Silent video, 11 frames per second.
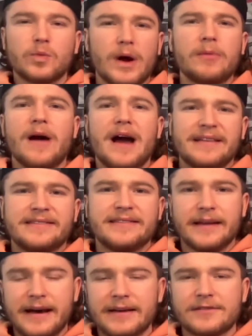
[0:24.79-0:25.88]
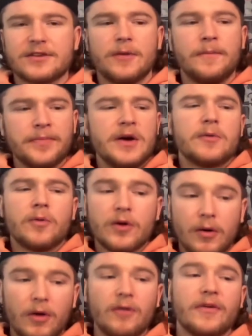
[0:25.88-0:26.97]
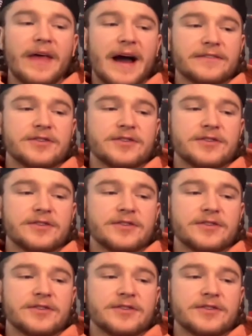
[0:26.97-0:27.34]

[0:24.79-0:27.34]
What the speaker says: where we're at today. So we'll go over that.